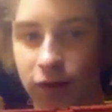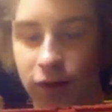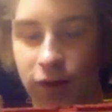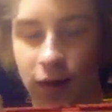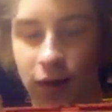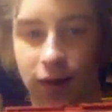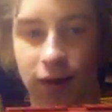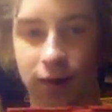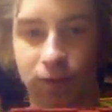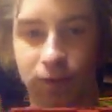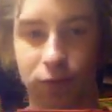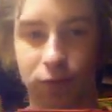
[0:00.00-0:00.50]

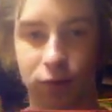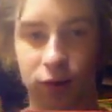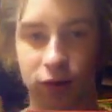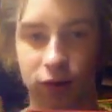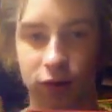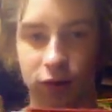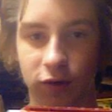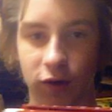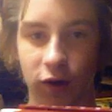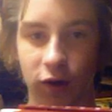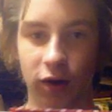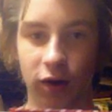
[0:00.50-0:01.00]
I put a
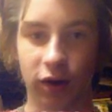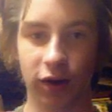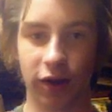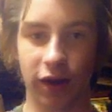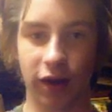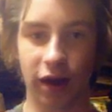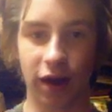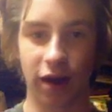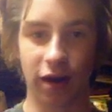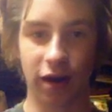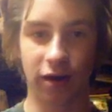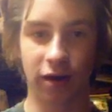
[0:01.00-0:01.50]
ton of
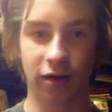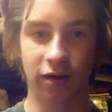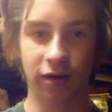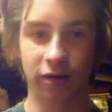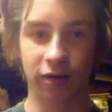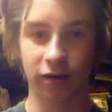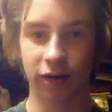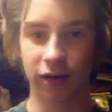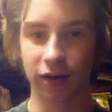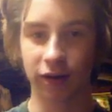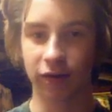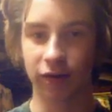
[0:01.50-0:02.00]
care
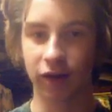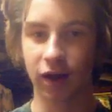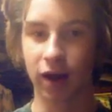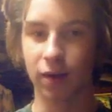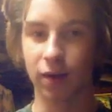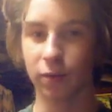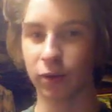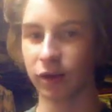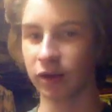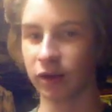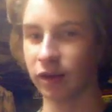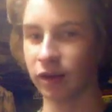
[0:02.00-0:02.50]
and
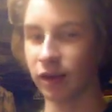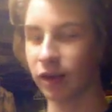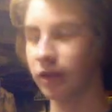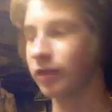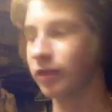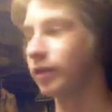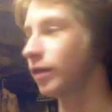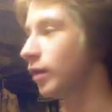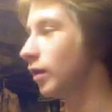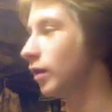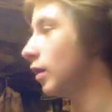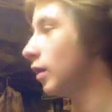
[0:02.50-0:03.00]
time into
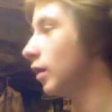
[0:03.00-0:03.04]
this.